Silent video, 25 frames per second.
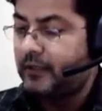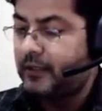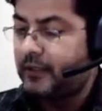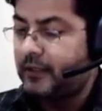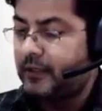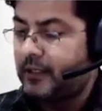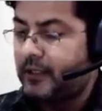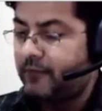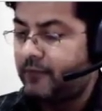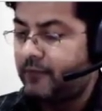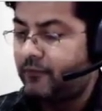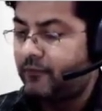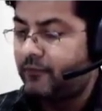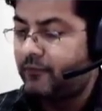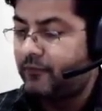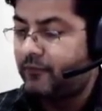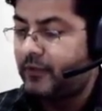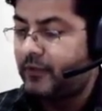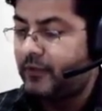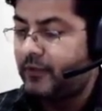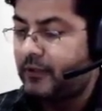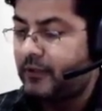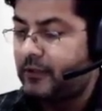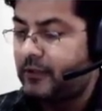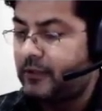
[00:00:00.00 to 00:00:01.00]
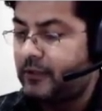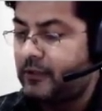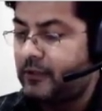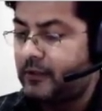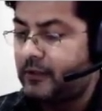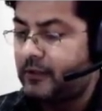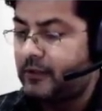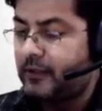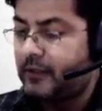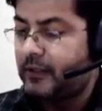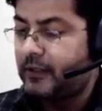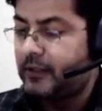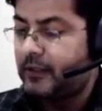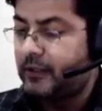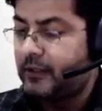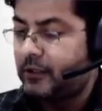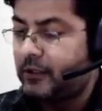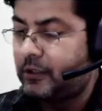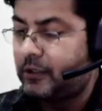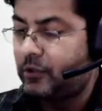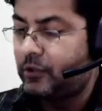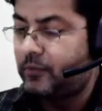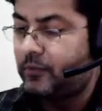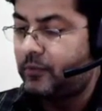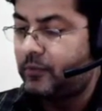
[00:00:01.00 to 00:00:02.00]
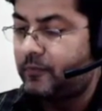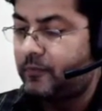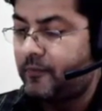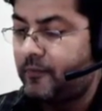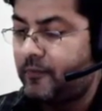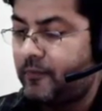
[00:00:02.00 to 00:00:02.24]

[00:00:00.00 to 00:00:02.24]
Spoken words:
left with k cube.